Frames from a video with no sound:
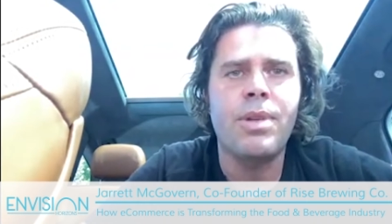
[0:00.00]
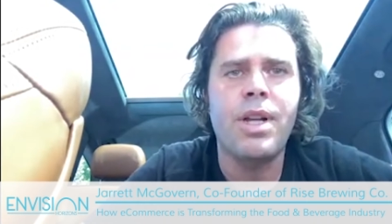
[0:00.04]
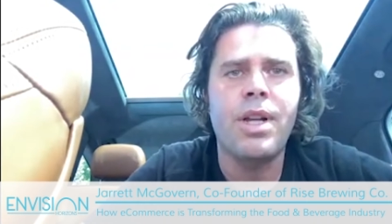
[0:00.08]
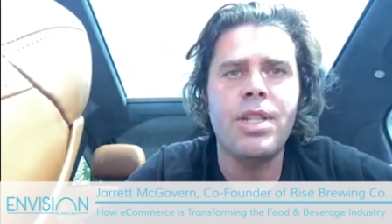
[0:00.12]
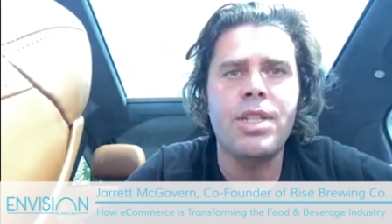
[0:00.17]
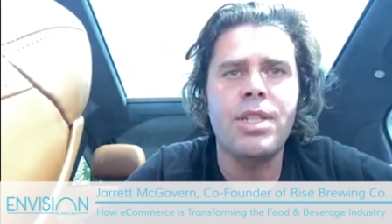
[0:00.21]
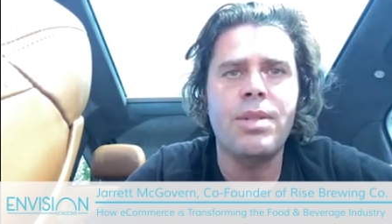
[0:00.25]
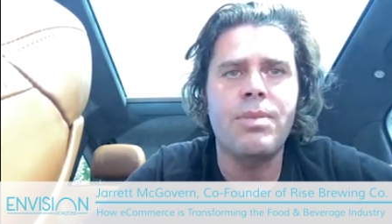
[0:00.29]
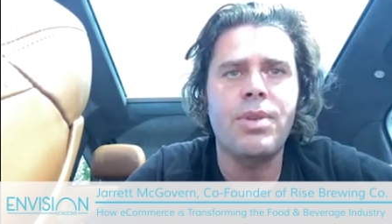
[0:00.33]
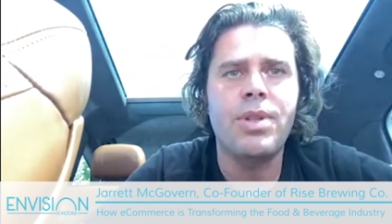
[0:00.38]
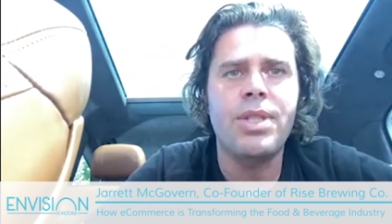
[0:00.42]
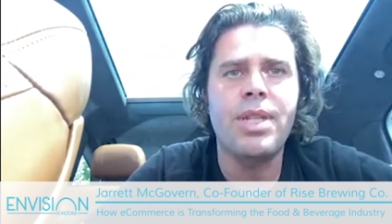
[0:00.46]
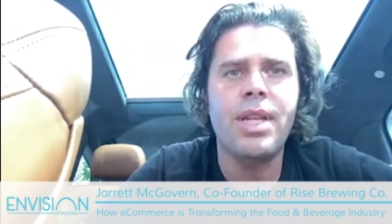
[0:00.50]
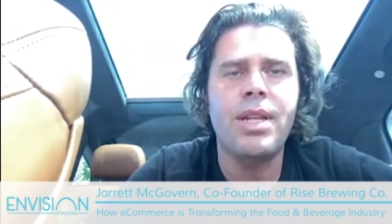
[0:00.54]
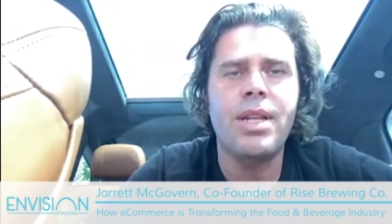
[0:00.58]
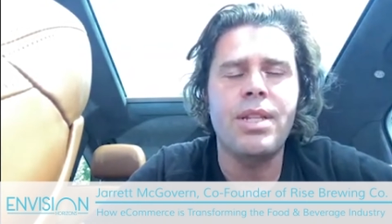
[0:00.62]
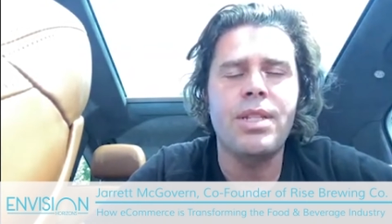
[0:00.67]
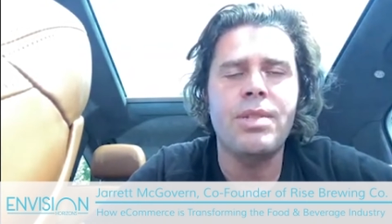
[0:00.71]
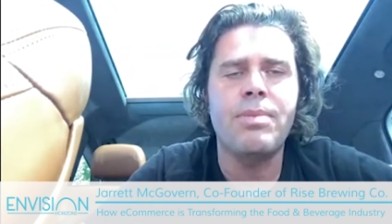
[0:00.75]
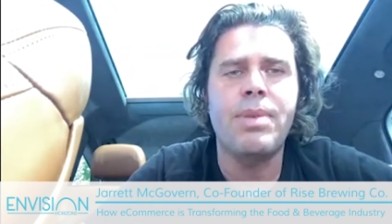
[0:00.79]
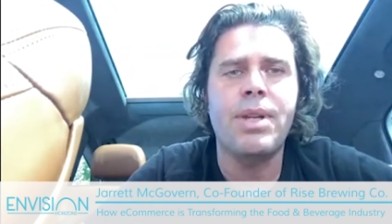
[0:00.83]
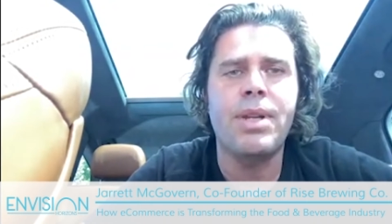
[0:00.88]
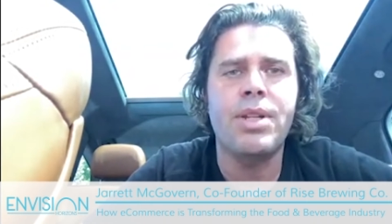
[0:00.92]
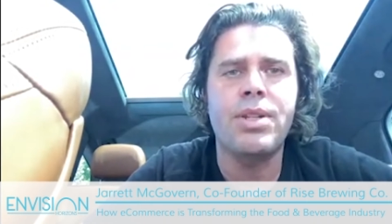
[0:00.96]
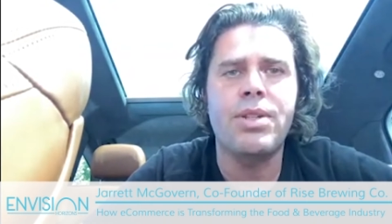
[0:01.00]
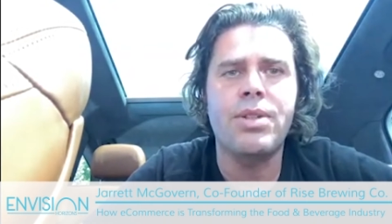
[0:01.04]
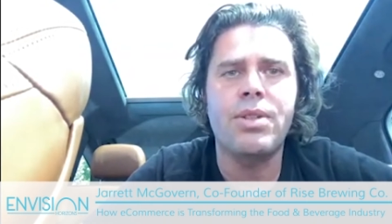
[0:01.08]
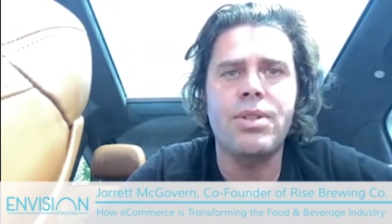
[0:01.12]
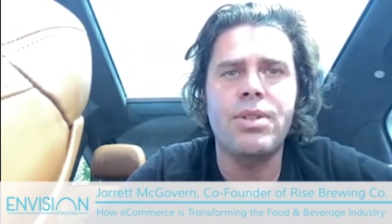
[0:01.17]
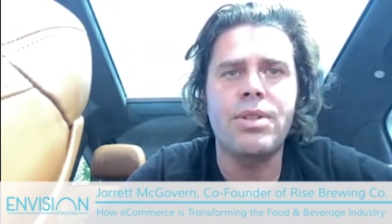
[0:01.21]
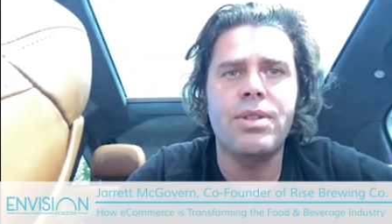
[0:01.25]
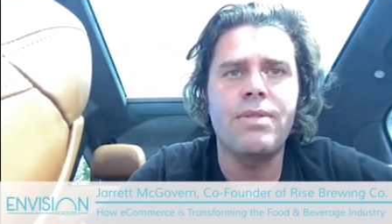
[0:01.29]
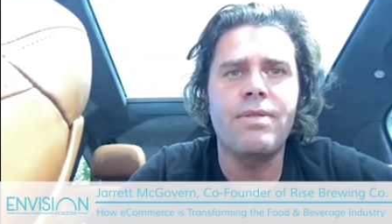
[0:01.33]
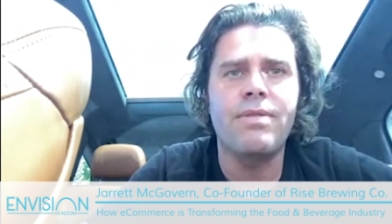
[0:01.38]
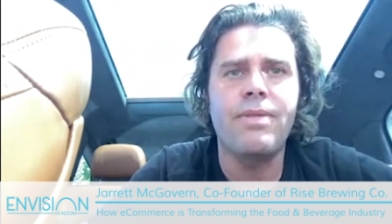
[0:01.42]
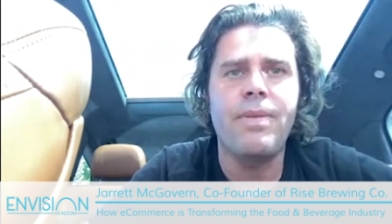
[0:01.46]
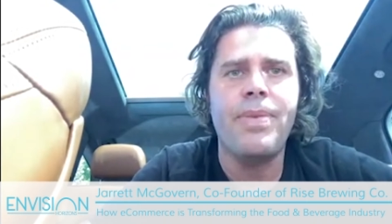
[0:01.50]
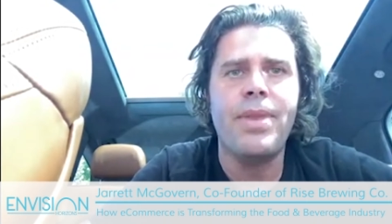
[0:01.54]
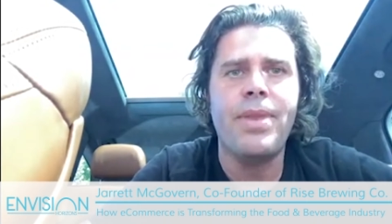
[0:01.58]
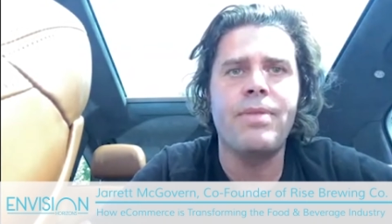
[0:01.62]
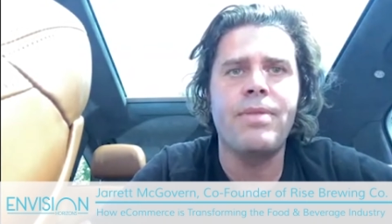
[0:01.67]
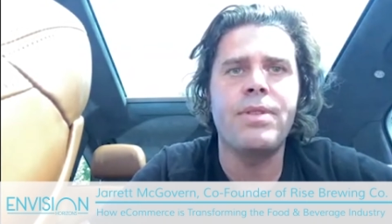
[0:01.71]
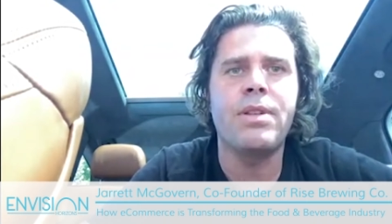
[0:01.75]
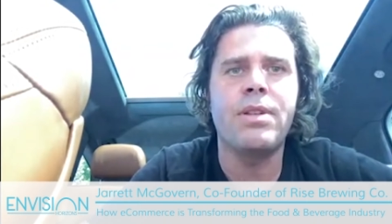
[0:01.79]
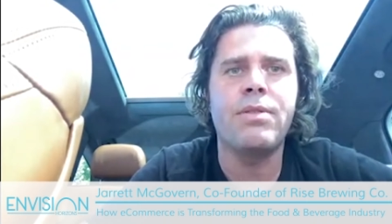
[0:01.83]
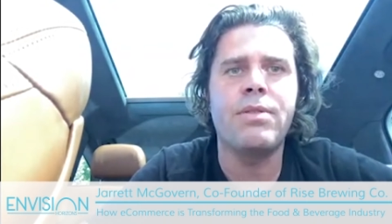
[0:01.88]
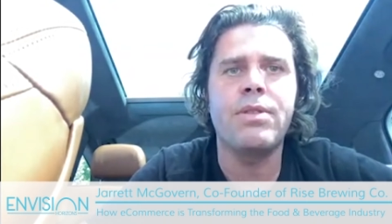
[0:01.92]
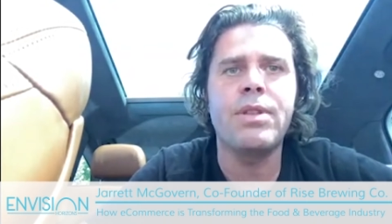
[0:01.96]
customers sending us pictures
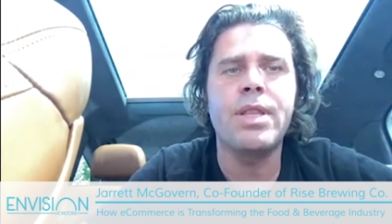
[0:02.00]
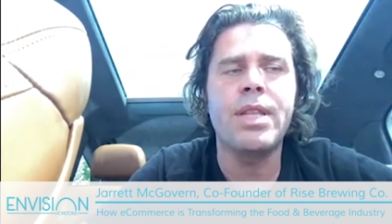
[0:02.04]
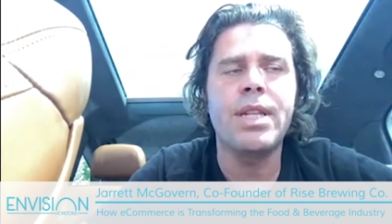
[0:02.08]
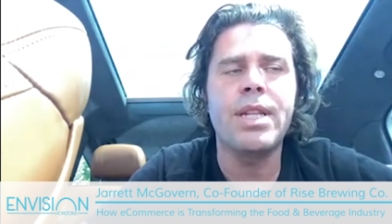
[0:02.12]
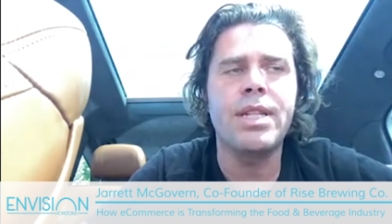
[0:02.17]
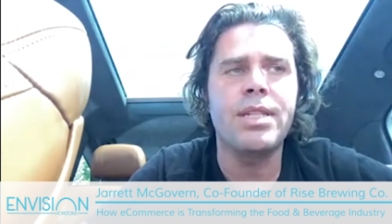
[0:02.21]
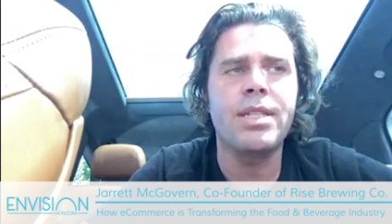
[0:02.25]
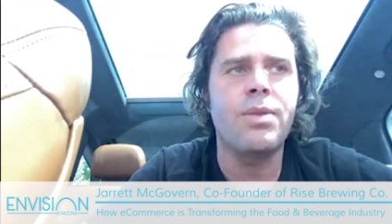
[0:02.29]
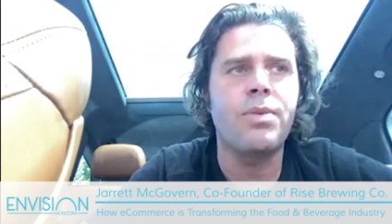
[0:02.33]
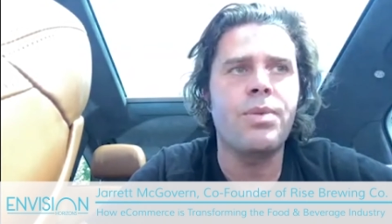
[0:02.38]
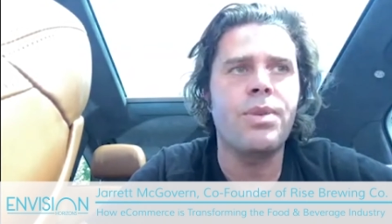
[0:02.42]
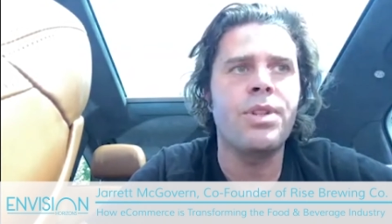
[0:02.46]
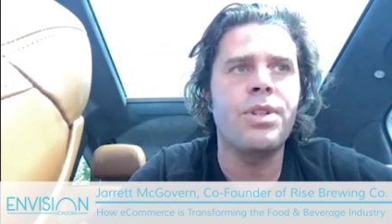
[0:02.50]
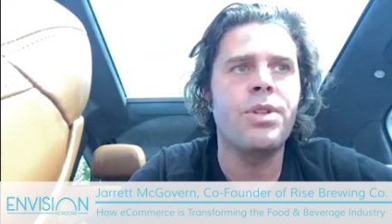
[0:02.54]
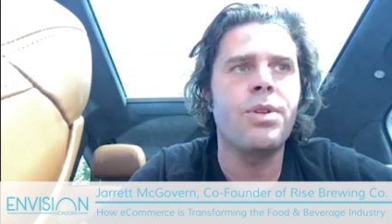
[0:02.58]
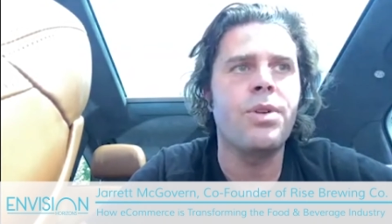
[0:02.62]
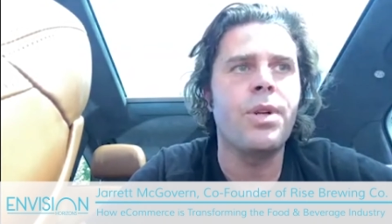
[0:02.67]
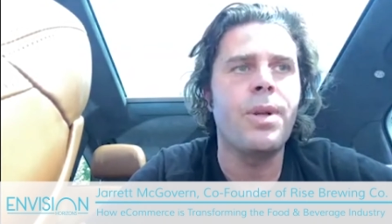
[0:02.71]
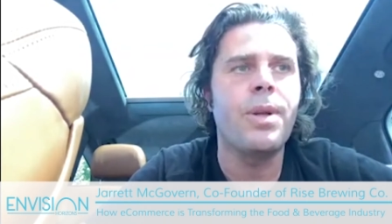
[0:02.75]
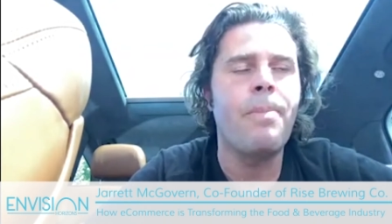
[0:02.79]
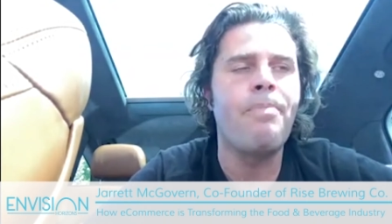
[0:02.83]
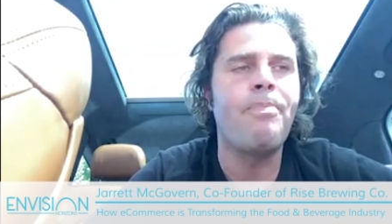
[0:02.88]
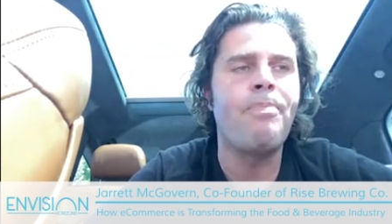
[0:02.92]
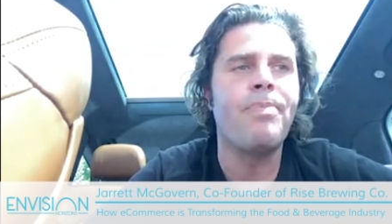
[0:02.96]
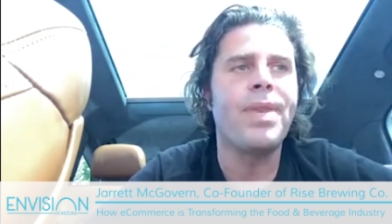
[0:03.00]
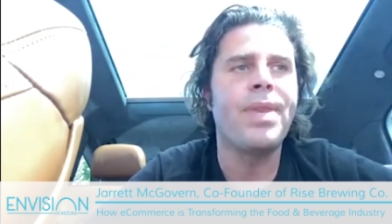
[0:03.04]
of different things that we're doing.